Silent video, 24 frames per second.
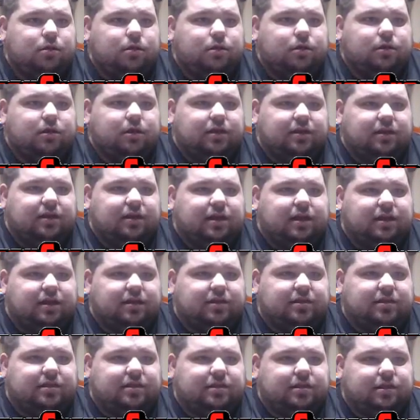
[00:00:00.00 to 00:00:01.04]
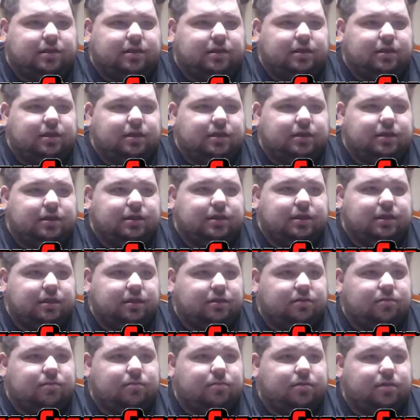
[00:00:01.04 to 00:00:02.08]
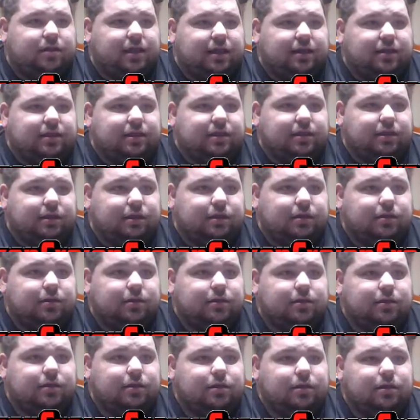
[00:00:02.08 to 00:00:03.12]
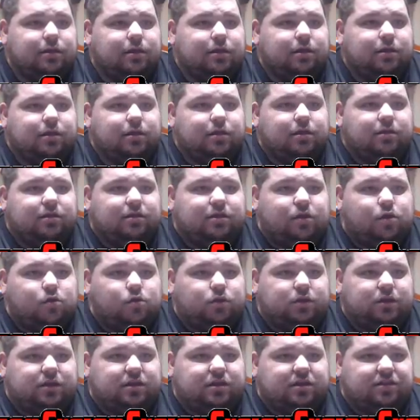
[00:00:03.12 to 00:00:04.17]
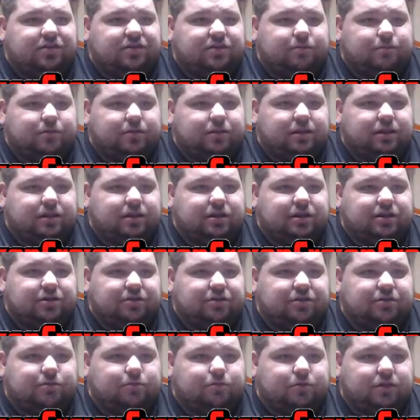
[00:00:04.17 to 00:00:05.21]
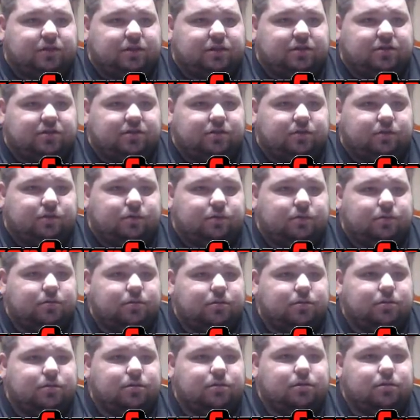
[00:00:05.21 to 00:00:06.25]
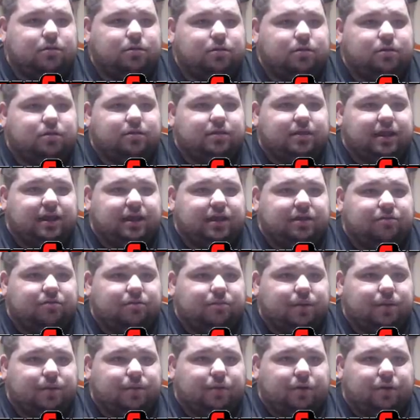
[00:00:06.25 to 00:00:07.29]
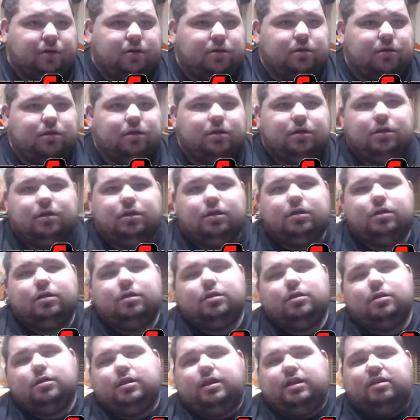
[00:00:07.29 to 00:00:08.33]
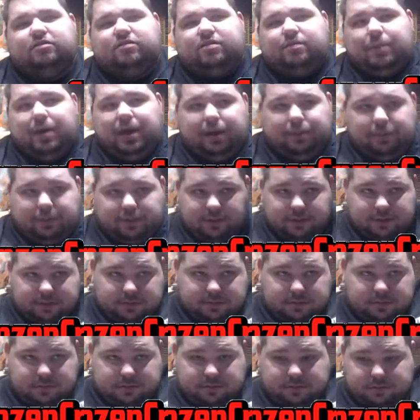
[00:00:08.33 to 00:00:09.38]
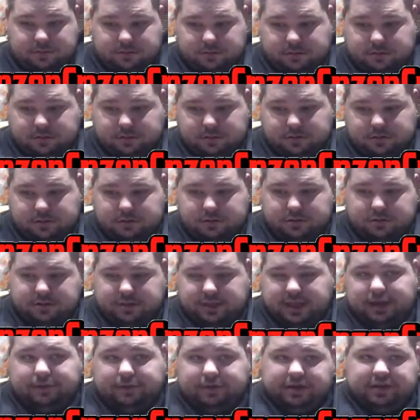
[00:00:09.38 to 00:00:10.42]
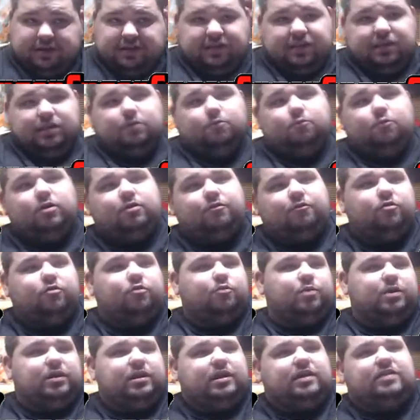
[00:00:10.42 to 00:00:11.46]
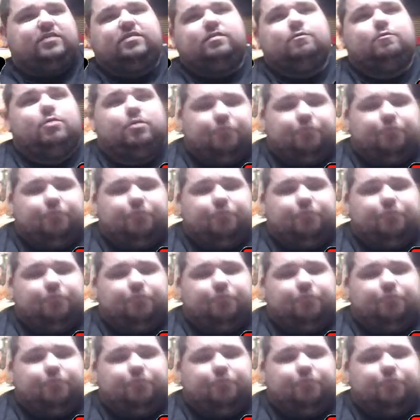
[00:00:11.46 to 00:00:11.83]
Because I hate that thing. The only dungeon with it in here, with it too, that I can remember. There's the map. Now we can see what room connects to what